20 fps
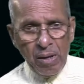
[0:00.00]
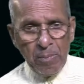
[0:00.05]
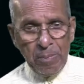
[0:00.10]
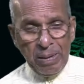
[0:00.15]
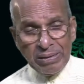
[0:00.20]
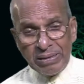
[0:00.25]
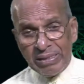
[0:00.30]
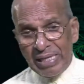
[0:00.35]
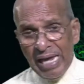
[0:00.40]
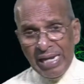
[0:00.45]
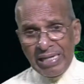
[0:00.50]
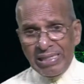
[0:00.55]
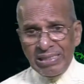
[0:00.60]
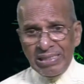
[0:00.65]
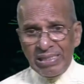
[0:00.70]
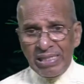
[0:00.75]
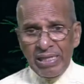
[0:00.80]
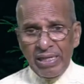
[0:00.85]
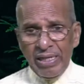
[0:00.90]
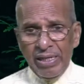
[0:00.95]
But
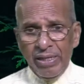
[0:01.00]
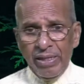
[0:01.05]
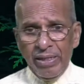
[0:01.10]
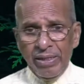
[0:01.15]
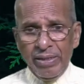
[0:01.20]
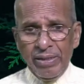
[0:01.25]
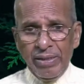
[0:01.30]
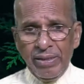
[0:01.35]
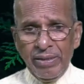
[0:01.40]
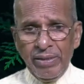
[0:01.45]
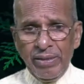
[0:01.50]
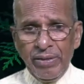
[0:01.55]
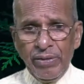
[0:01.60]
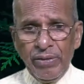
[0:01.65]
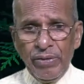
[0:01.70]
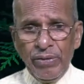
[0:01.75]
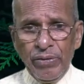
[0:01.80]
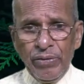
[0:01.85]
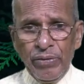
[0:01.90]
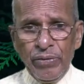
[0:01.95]
then,
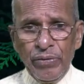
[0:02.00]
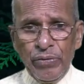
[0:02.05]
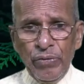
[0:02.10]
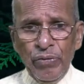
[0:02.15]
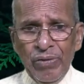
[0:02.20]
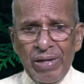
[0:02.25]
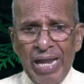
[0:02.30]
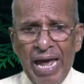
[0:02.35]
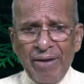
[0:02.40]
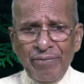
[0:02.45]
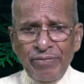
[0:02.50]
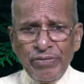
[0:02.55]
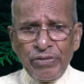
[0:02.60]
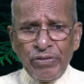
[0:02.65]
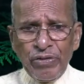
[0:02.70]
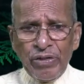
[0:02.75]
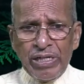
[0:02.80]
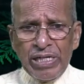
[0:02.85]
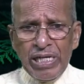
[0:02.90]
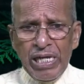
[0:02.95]
you'll have
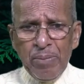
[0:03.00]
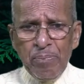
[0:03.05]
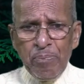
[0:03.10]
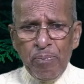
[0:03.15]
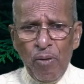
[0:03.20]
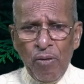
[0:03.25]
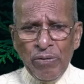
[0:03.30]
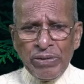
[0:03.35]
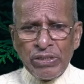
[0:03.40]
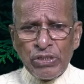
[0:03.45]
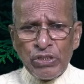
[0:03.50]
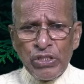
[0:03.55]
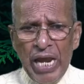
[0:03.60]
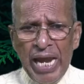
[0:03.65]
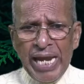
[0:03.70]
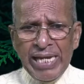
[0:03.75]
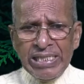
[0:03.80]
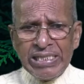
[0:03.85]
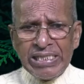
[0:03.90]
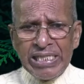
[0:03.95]
to keep on
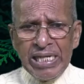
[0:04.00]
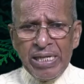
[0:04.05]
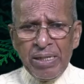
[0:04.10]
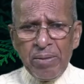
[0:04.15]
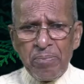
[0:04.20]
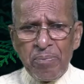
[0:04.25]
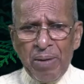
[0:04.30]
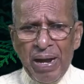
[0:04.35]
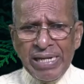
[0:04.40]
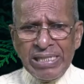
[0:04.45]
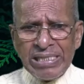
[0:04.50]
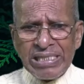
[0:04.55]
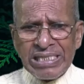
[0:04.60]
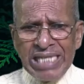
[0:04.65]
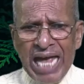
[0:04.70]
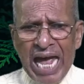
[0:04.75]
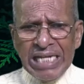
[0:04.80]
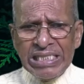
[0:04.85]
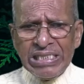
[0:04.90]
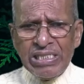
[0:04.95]
changing by
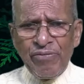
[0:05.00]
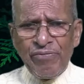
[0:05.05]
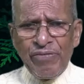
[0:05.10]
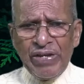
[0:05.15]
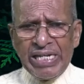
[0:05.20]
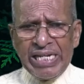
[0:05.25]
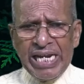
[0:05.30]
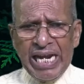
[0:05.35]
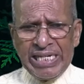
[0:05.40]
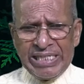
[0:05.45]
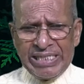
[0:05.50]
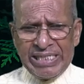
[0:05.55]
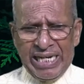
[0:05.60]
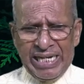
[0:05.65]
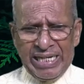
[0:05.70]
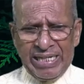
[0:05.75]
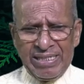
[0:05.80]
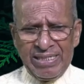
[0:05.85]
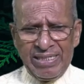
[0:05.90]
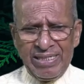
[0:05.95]

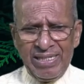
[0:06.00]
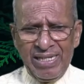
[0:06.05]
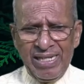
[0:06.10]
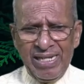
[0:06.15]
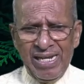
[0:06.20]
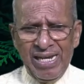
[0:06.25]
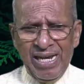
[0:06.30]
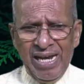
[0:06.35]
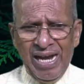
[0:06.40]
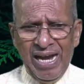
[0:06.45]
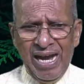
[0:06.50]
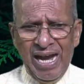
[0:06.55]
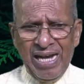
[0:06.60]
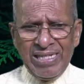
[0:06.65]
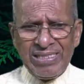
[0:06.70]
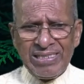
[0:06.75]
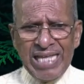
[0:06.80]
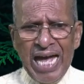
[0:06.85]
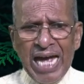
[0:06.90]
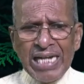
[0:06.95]
sanctification.
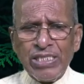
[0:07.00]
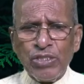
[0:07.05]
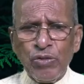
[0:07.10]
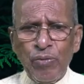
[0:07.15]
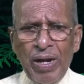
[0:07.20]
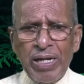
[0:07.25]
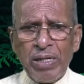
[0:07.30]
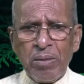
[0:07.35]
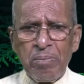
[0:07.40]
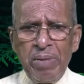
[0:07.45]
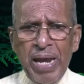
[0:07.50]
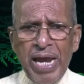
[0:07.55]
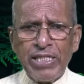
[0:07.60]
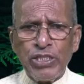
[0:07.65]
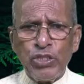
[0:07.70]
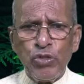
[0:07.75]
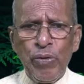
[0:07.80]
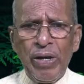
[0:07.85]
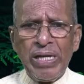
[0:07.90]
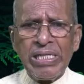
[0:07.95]
And that's what
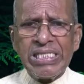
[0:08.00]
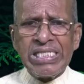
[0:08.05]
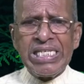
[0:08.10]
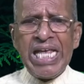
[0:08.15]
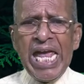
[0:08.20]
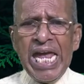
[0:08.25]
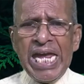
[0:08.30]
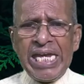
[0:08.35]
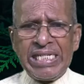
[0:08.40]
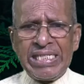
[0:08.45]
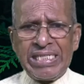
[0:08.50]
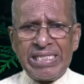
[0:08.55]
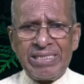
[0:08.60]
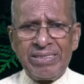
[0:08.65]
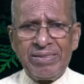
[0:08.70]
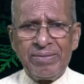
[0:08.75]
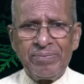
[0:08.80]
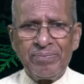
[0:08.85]
makes you a saint.